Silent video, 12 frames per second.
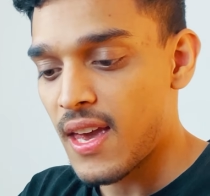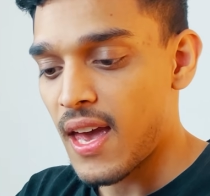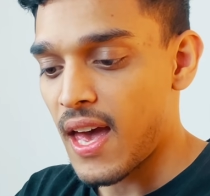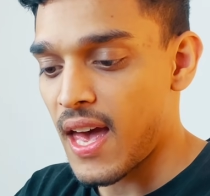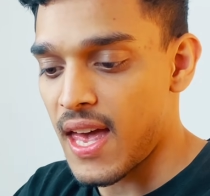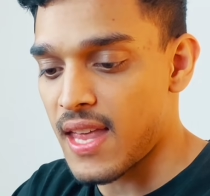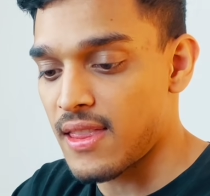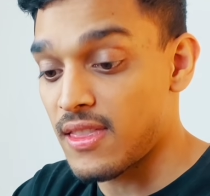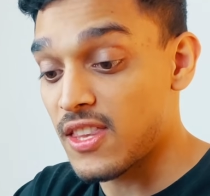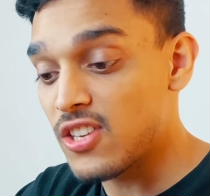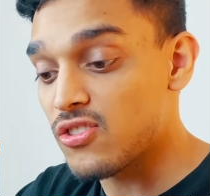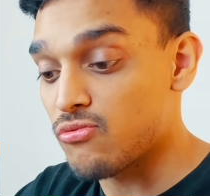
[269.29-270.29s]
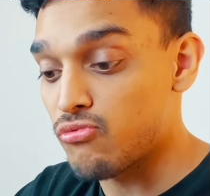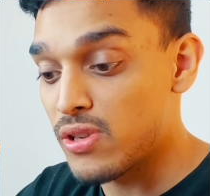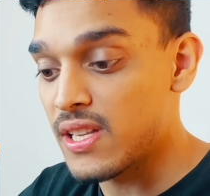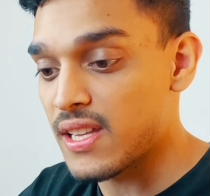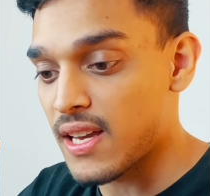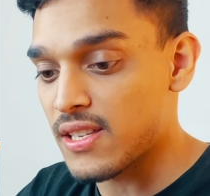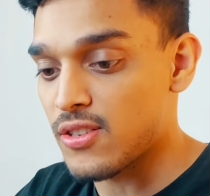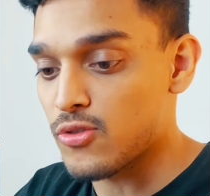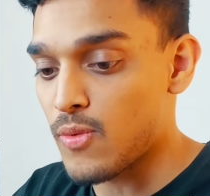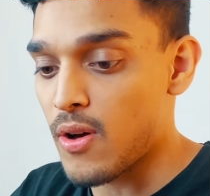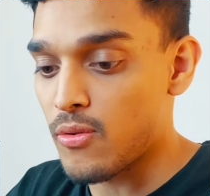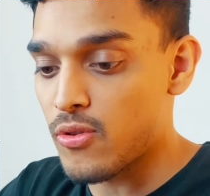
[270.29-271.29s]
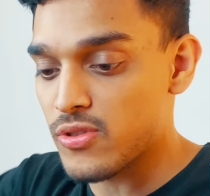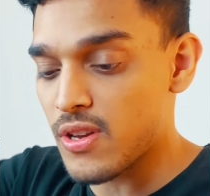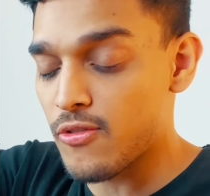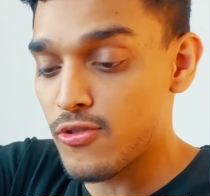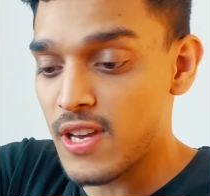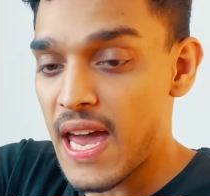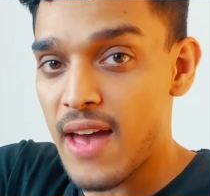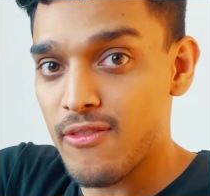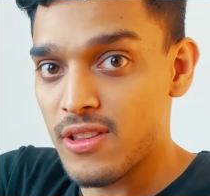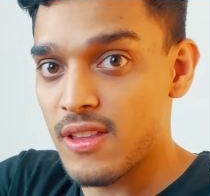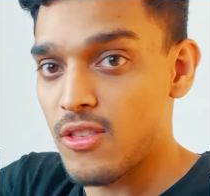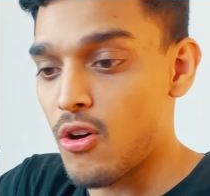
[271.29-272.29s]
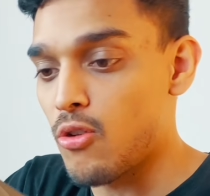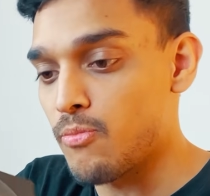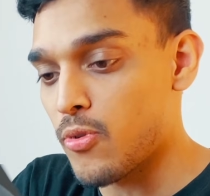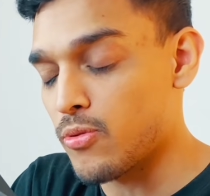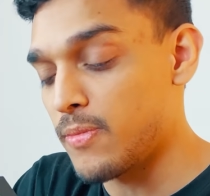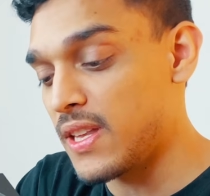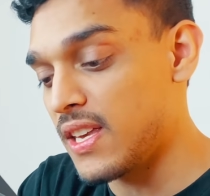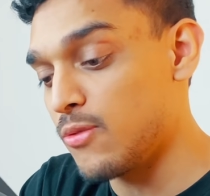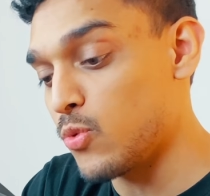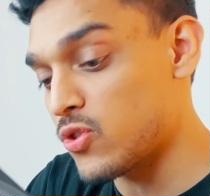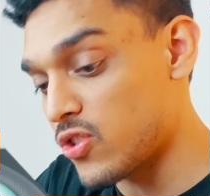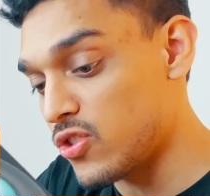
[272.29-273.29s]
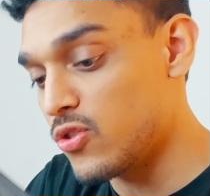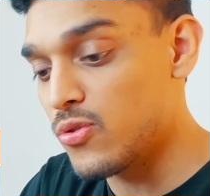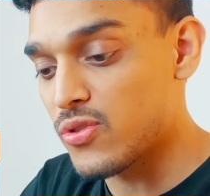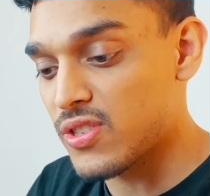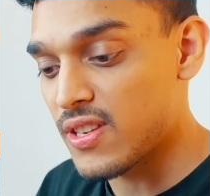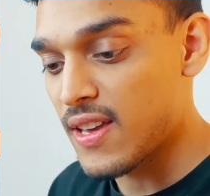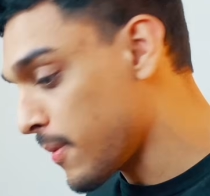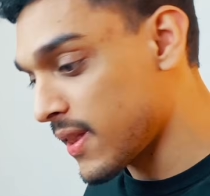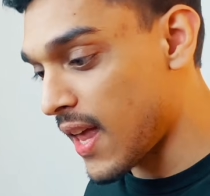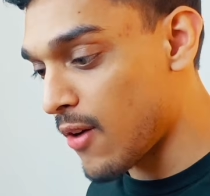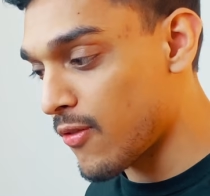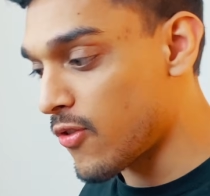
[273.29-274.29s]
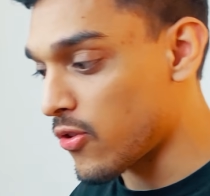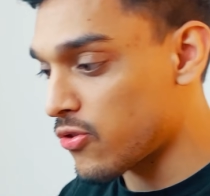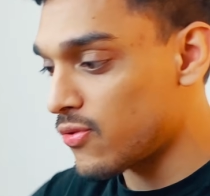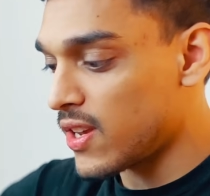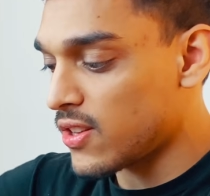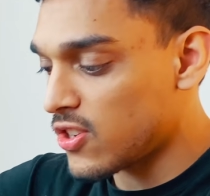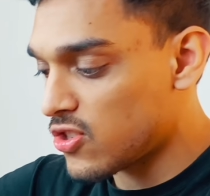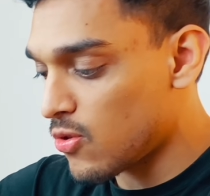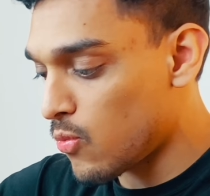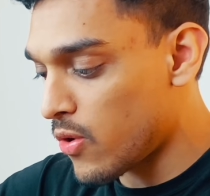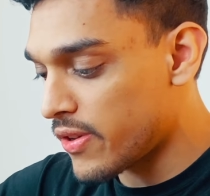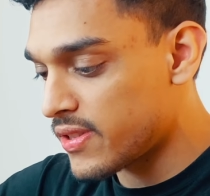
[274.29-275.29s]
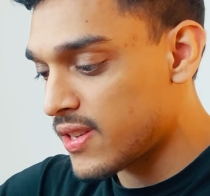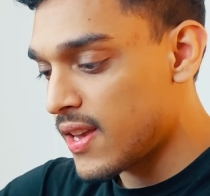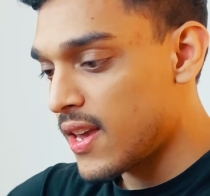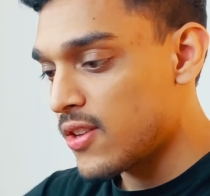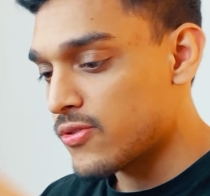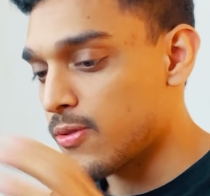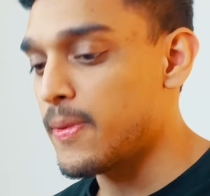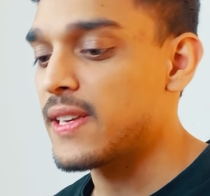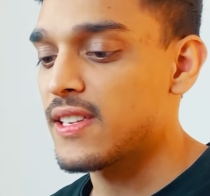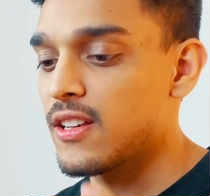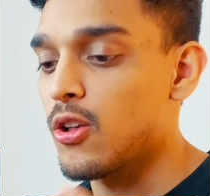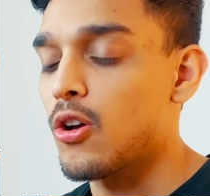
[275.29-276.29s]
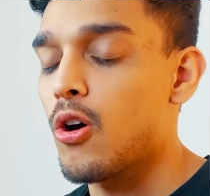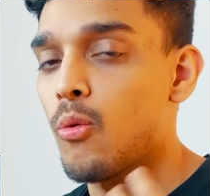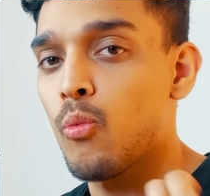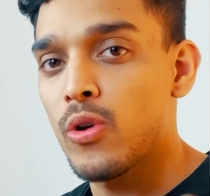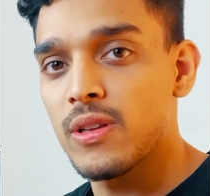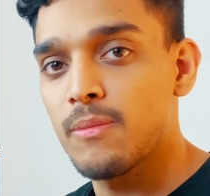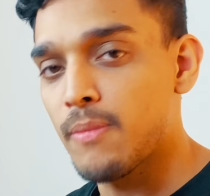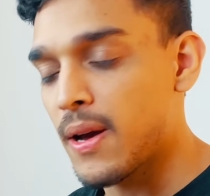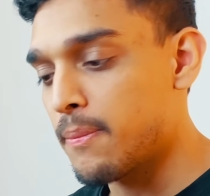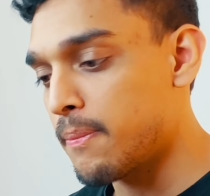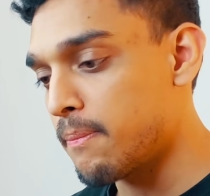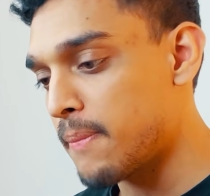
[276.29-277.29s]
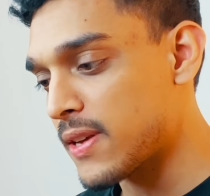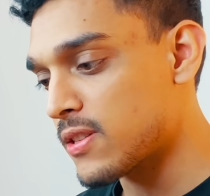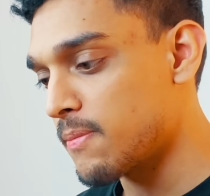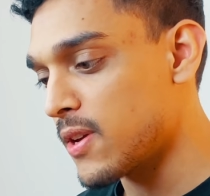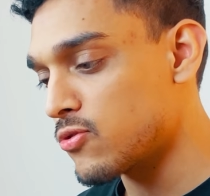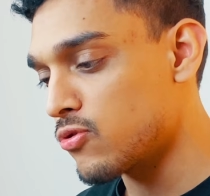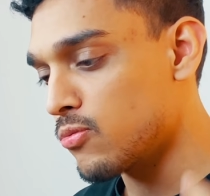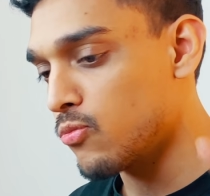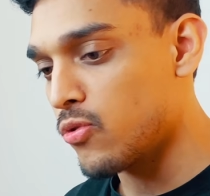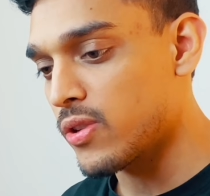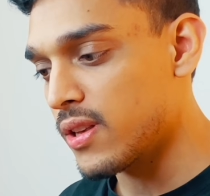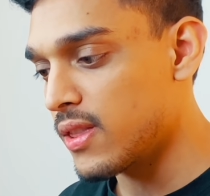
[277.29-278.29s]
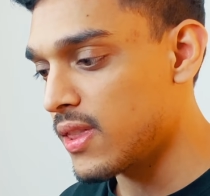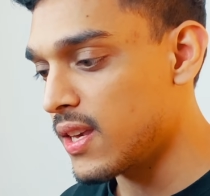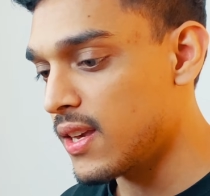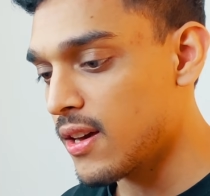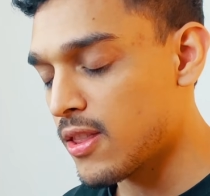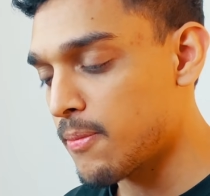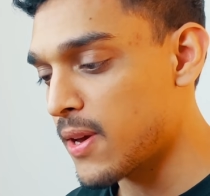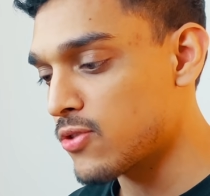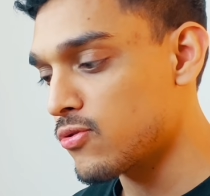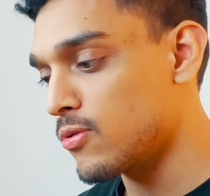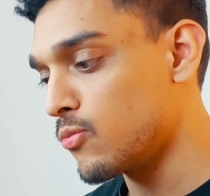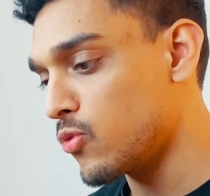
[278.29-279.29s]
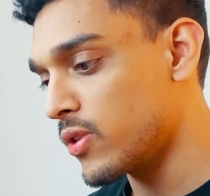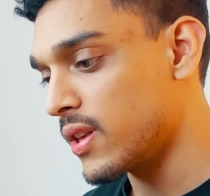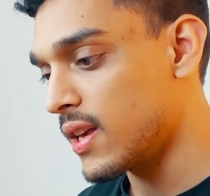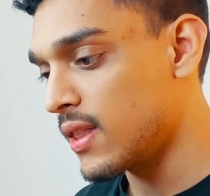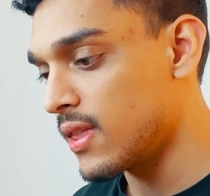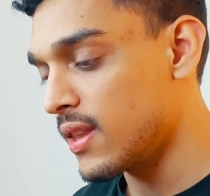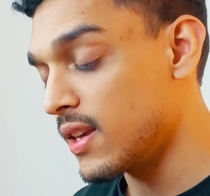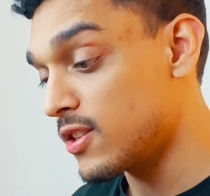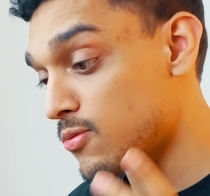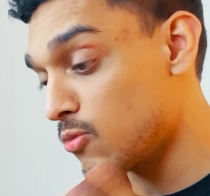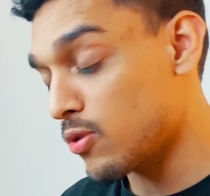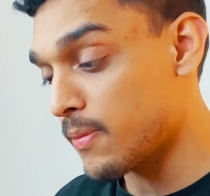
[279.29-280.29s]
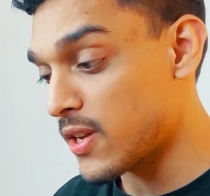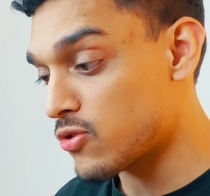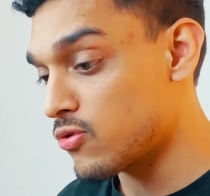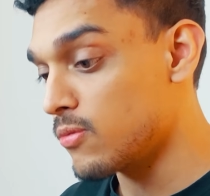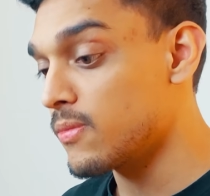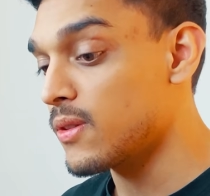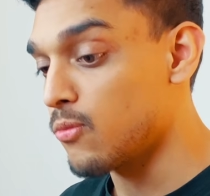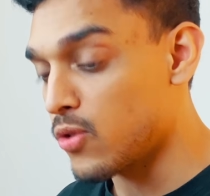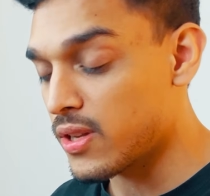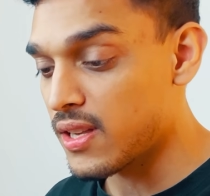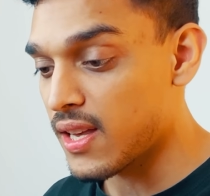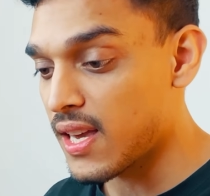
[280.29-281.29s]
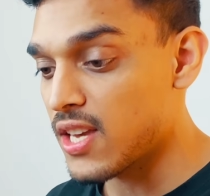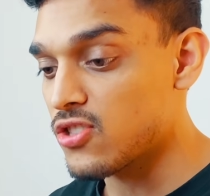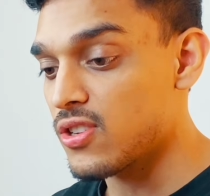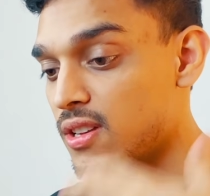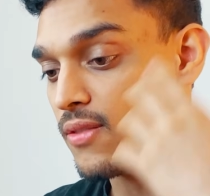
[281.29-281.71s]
And these are really nice as well because I already have another HomePod mini which I use, but now I've got 3 additional ones. So basically I've got one in my master bedroom, one in the other bedroom, one in the smaller bedroom, one in the kitchen.